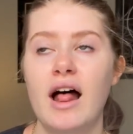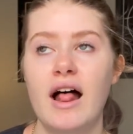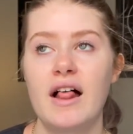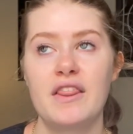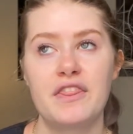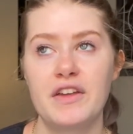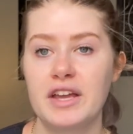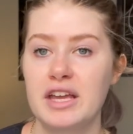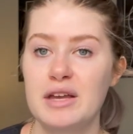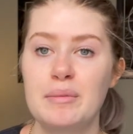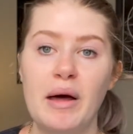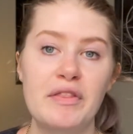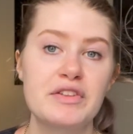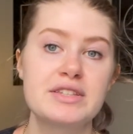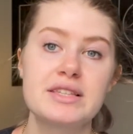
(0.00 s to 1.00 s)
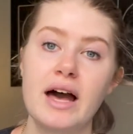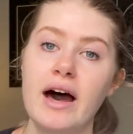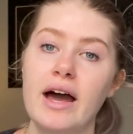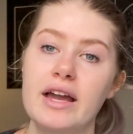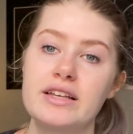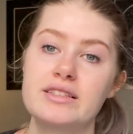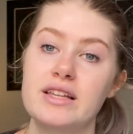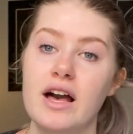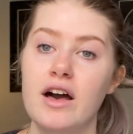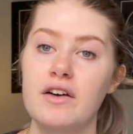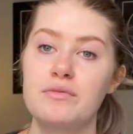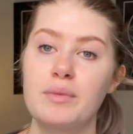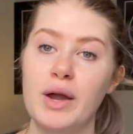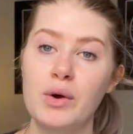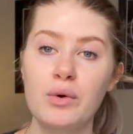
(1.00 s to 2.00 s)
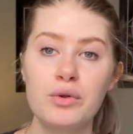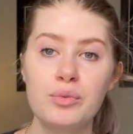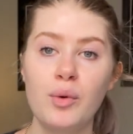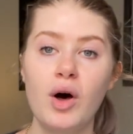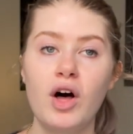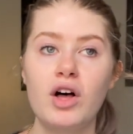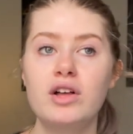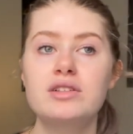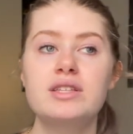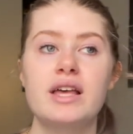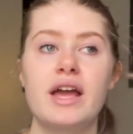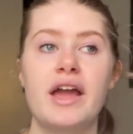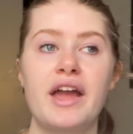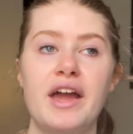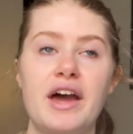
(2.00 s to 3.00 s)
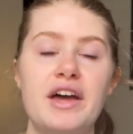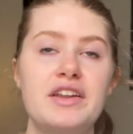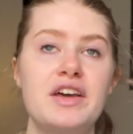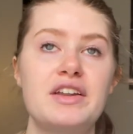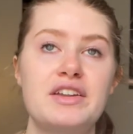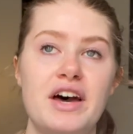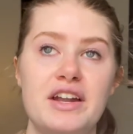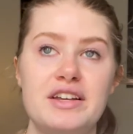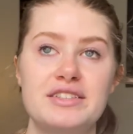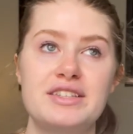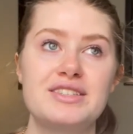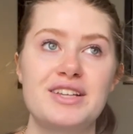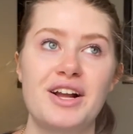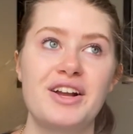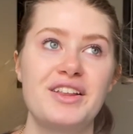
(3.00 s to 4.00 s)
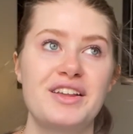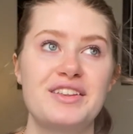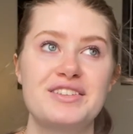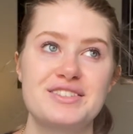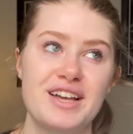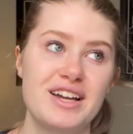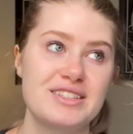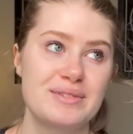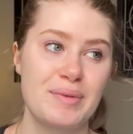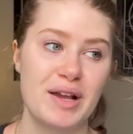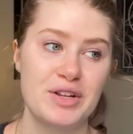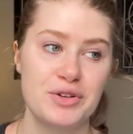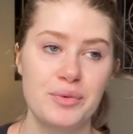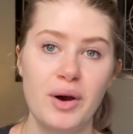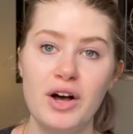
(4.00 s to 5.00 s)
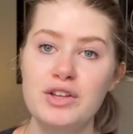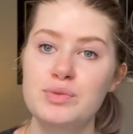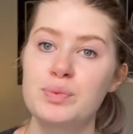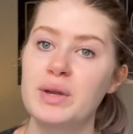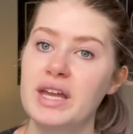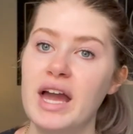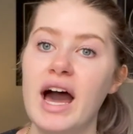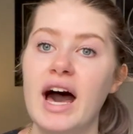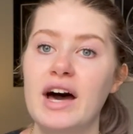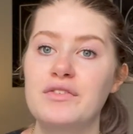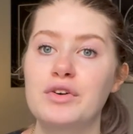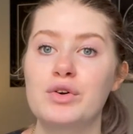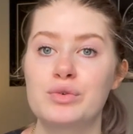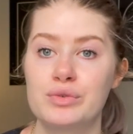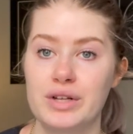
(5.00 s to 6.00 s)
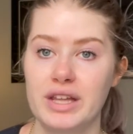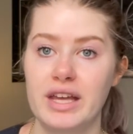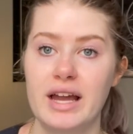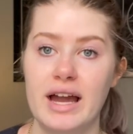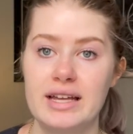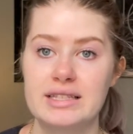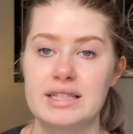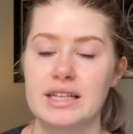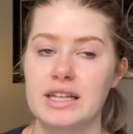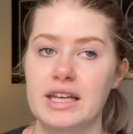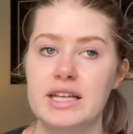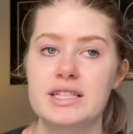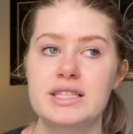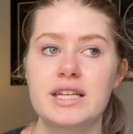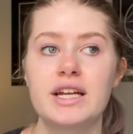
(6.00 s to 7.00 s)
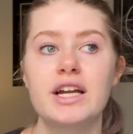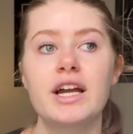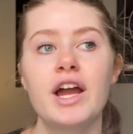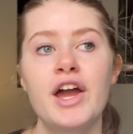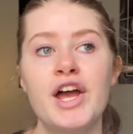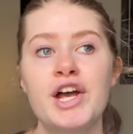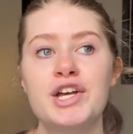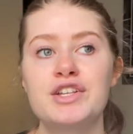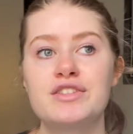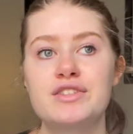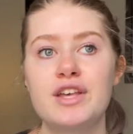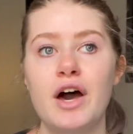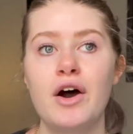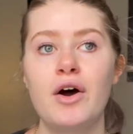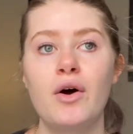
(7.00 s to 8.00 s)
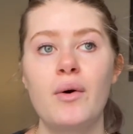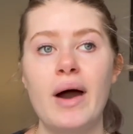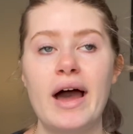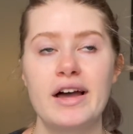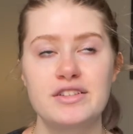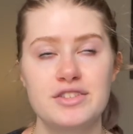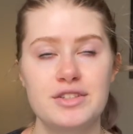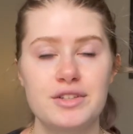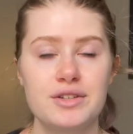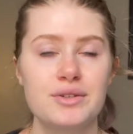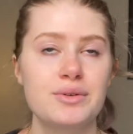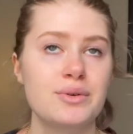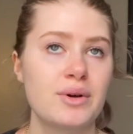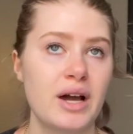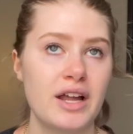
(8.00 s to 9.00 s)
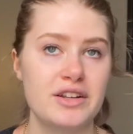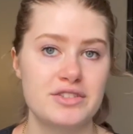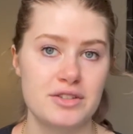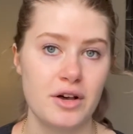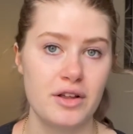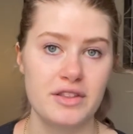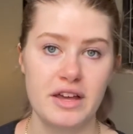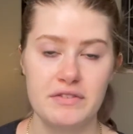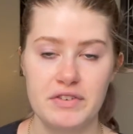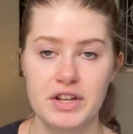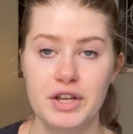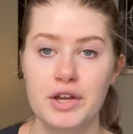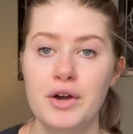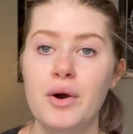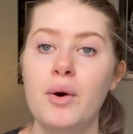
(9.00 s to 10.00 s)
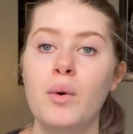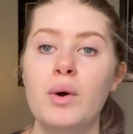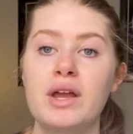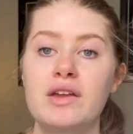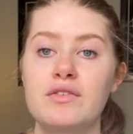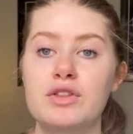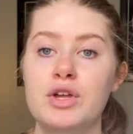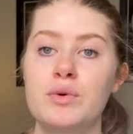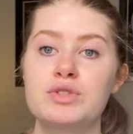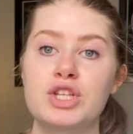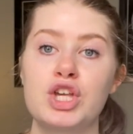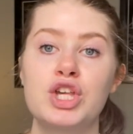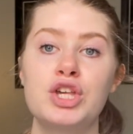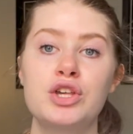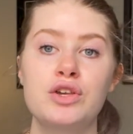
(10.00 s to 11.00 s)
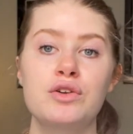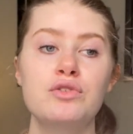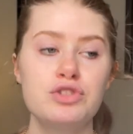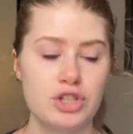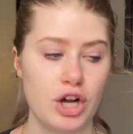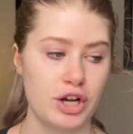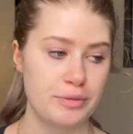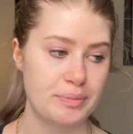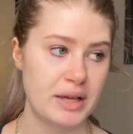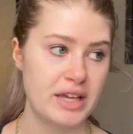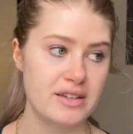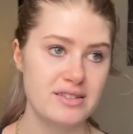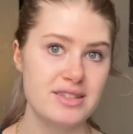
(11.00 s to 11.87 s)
thinking about the size of my old walls and not necessarily the size of my new walls. We have really high ceilings here. So as you kind of saw in that video, even though it's a huge art piece,